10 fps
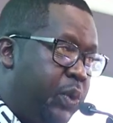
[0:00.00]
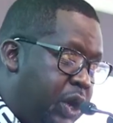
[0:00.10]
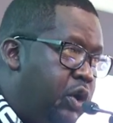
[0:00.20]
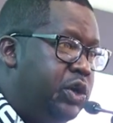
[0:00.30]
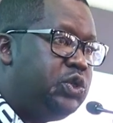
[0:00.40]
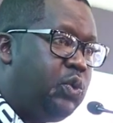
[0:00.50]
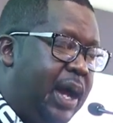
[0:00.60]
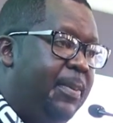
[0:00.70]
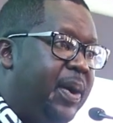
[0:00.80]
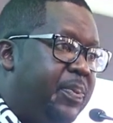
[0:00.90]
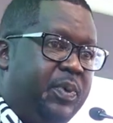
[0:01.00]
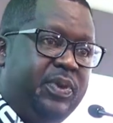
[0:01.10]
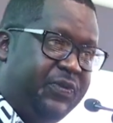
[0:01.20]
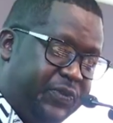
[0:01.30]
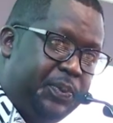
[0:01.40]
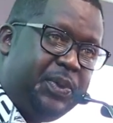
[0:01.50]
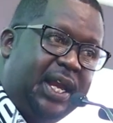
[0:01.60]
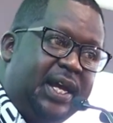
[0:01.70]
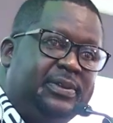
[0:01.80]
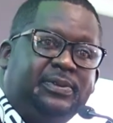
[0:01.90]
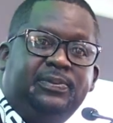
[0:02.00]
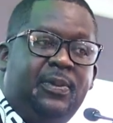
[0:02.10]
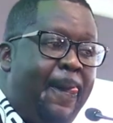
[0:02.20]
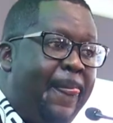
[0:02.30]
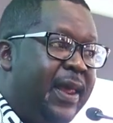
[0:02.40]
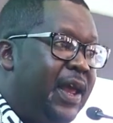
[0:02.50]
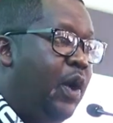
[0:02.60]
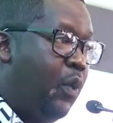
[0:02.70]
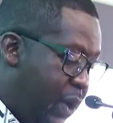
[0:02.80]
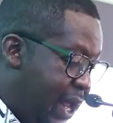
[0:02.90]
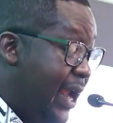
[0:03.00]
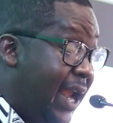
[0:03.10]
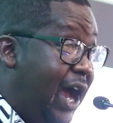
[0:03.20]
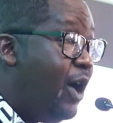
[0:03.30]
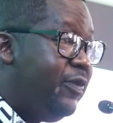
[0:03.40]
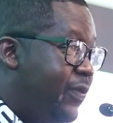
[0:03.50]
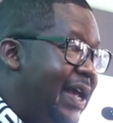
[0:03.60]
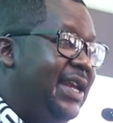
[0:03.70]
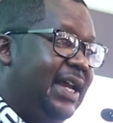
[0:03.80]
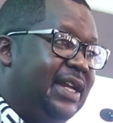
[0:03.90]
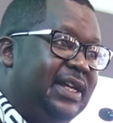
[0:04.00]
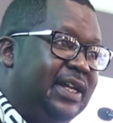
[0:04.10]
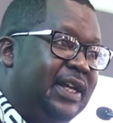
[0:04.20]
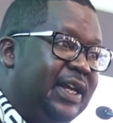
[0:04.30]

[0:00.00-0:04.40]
we're going to come up with a formula where now finally